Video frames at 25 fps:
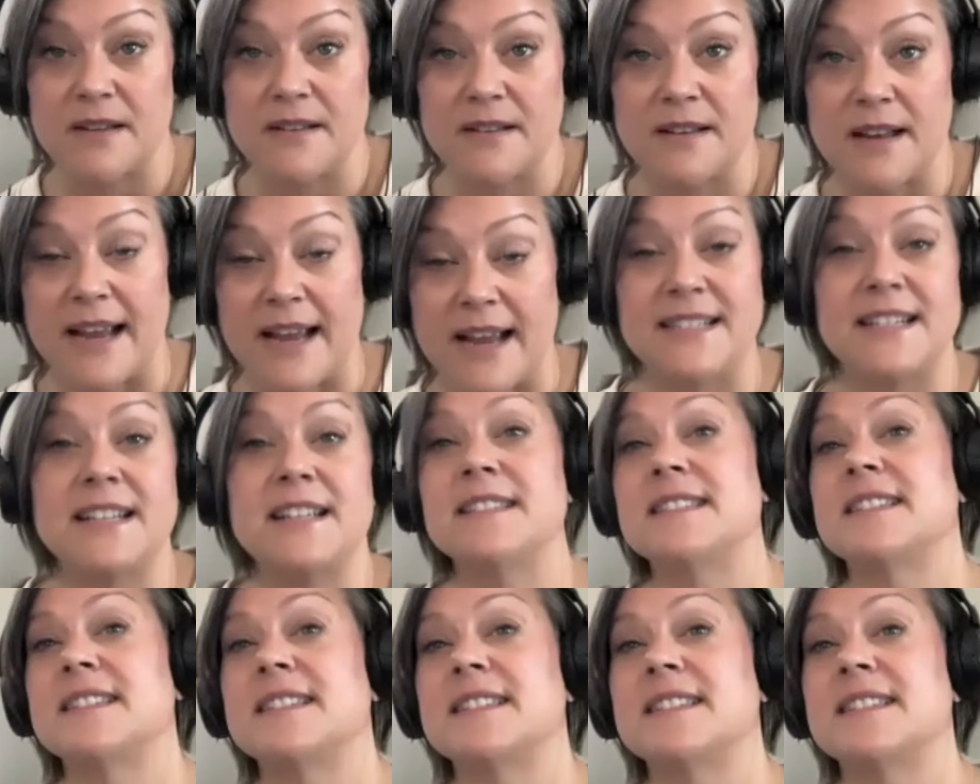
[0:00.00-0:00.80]

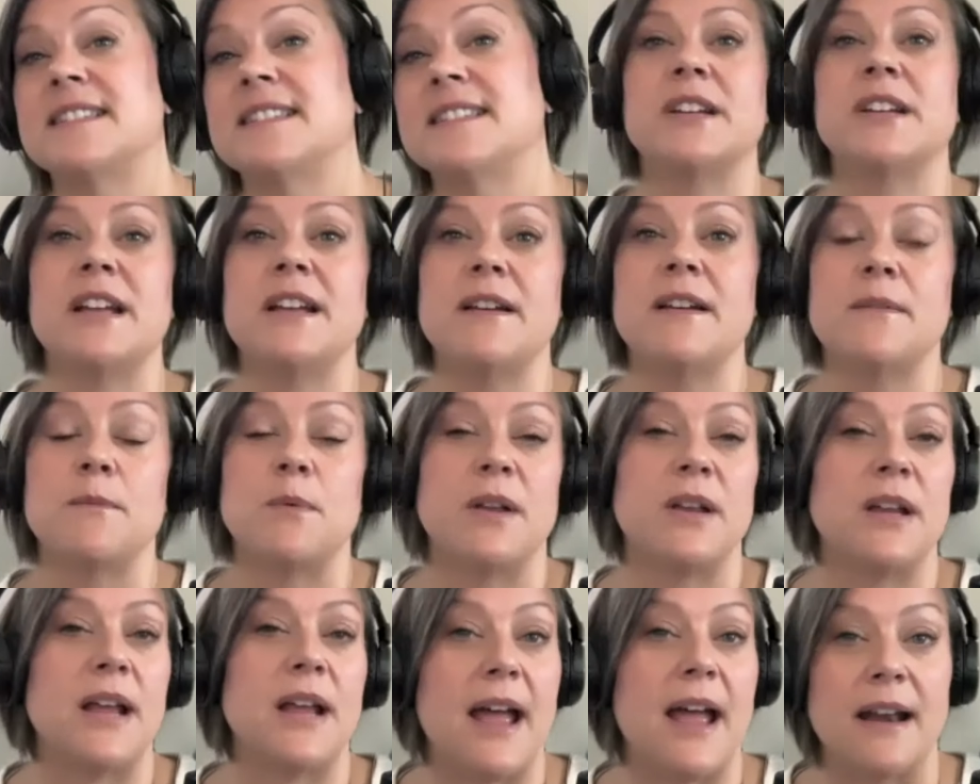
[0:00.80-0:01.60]
19th century
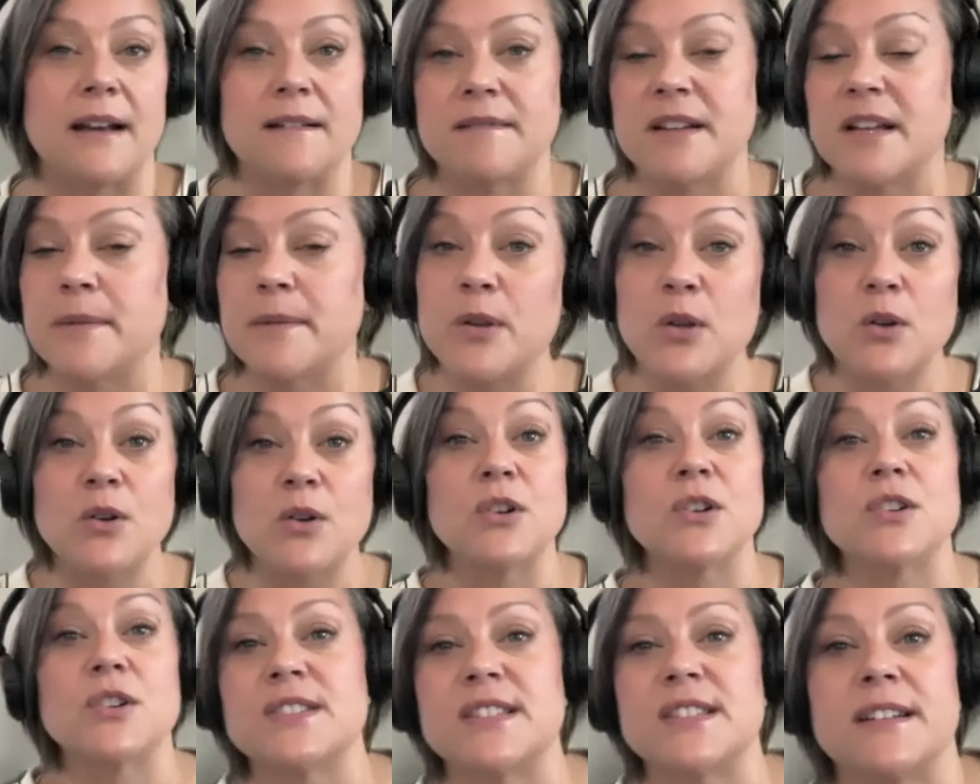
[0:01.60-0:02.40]
we had
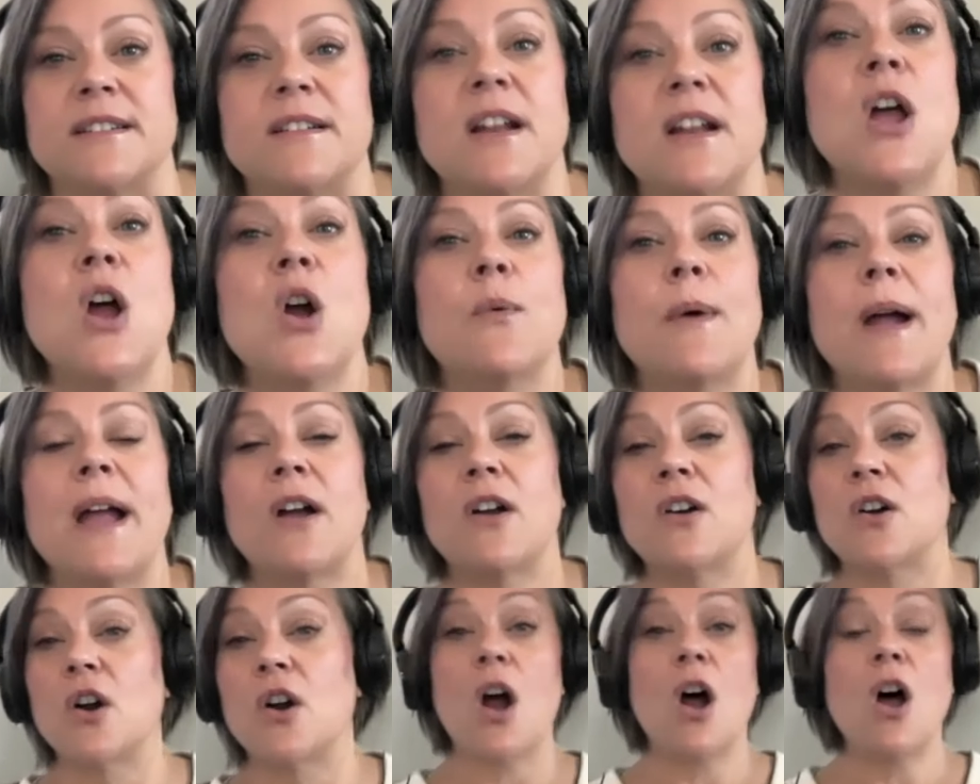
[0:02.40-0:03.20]
computers and right
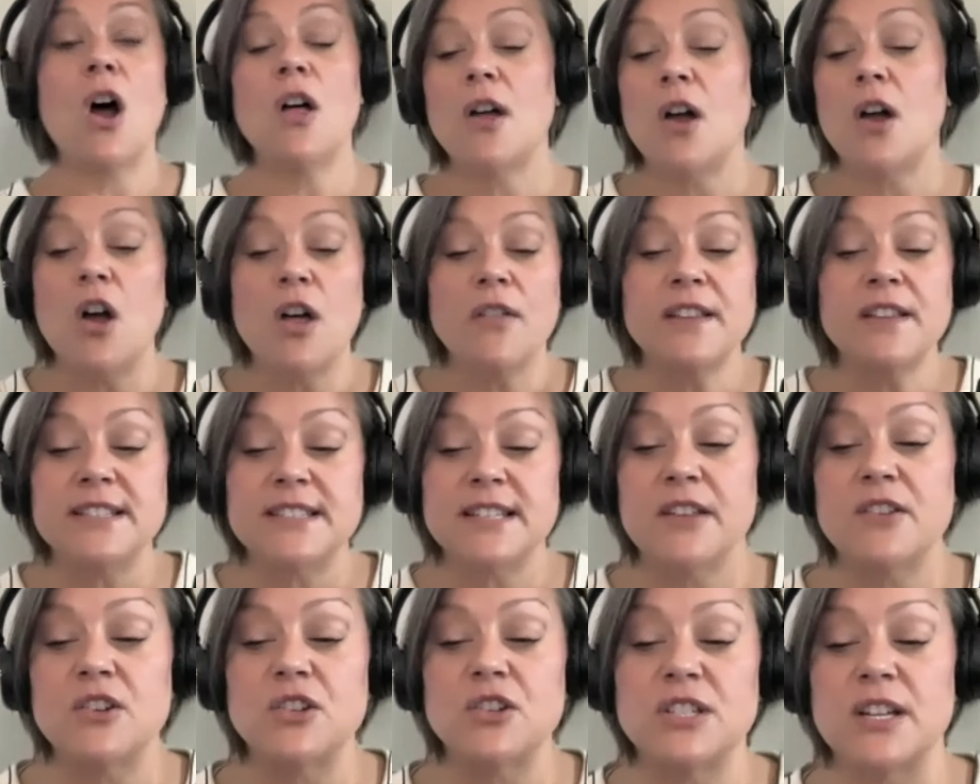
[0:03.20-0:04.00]
or all, all
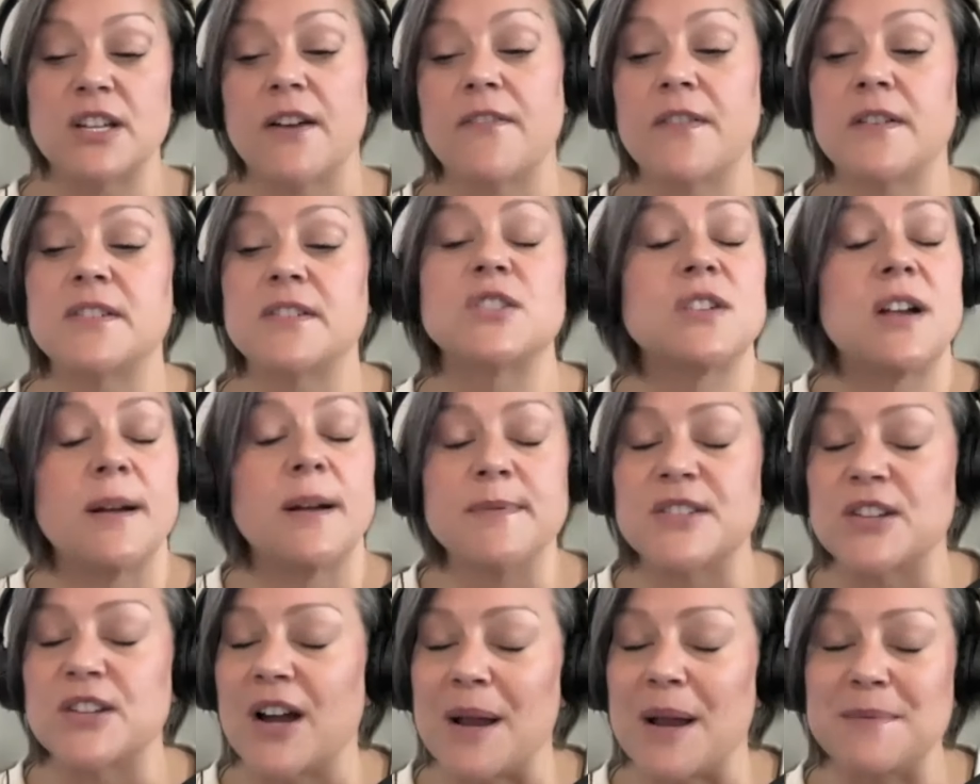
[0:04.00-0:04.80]
this other stuff
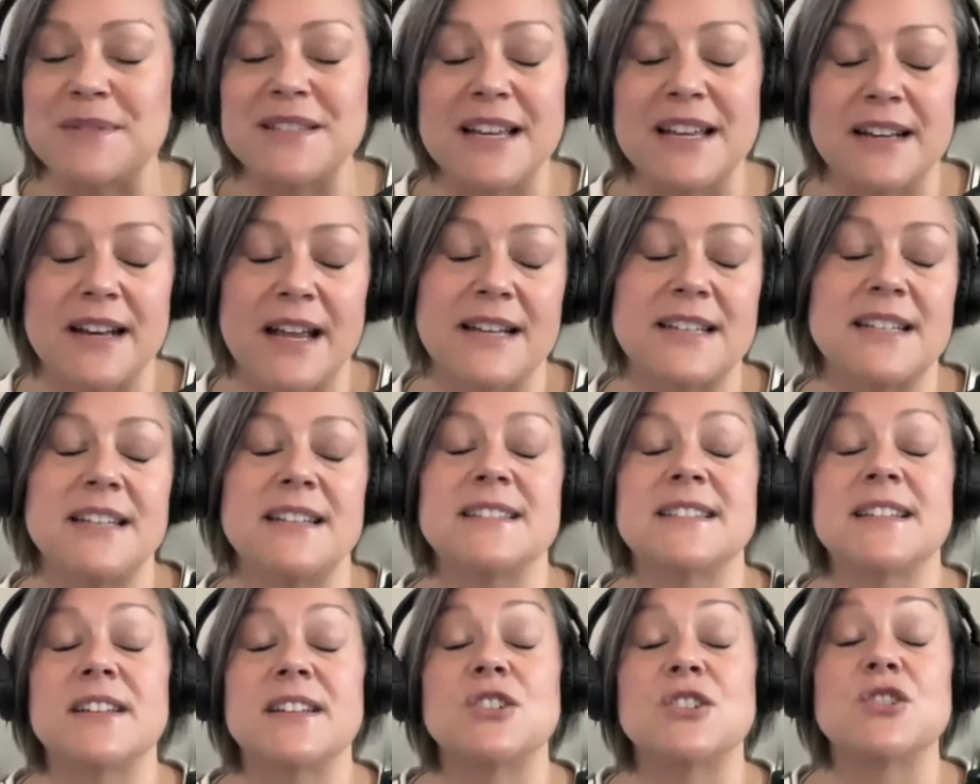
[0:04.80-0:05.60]
i'm sorry i'm saying
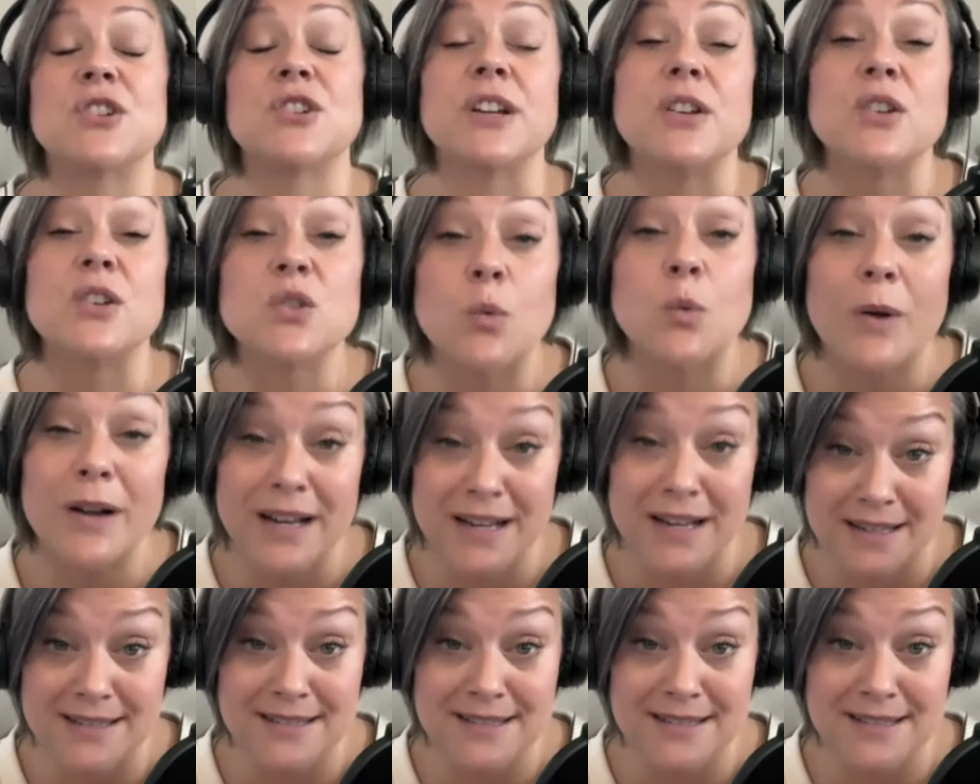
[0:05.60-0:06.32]
19th century 20th